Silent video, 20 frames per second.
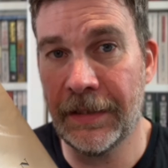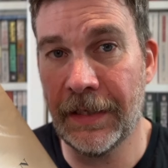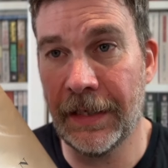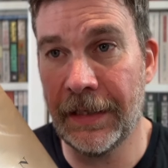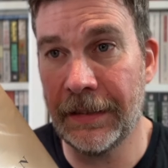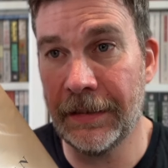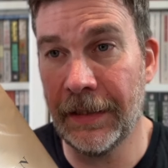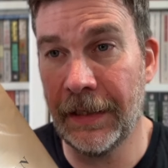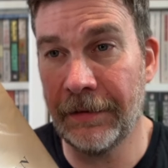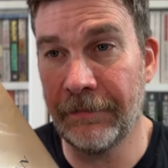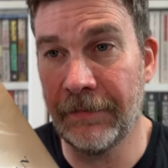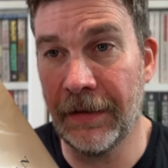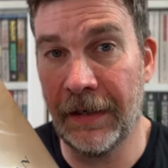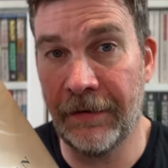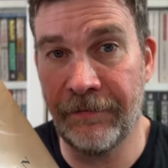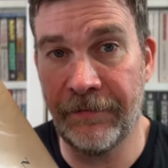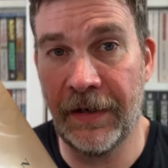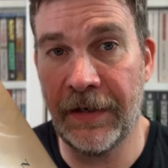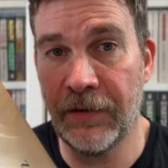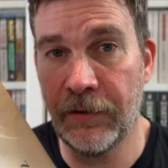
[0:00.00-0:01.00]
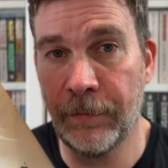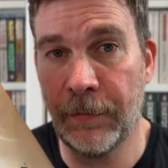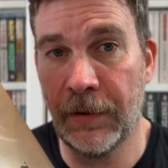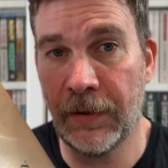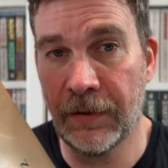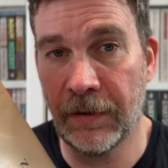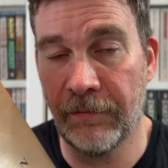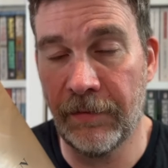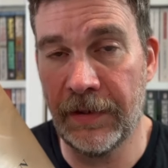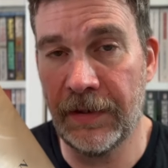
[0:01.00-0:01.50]
a French
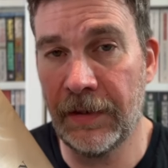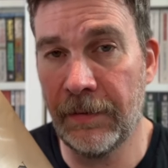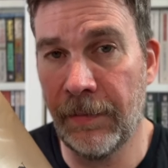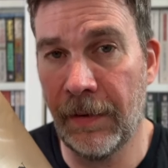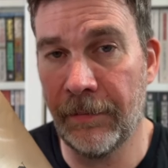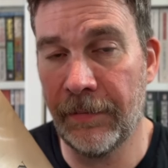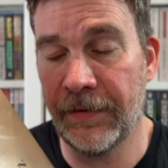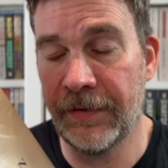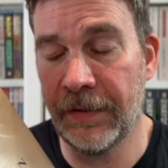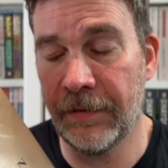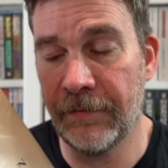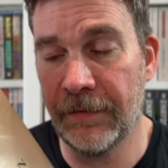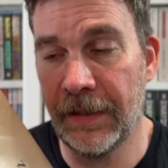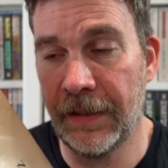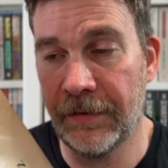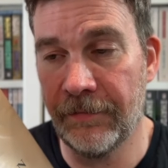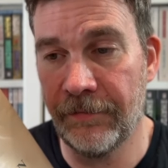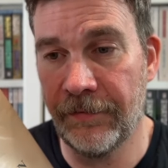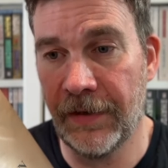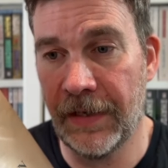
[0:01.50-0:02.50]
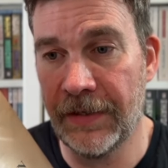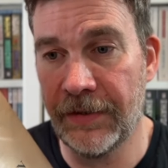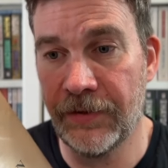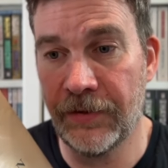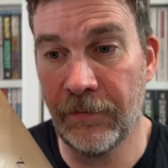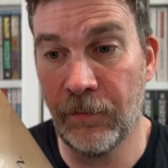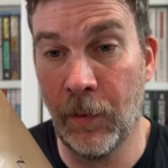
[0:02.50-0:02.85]
book, originally published in French,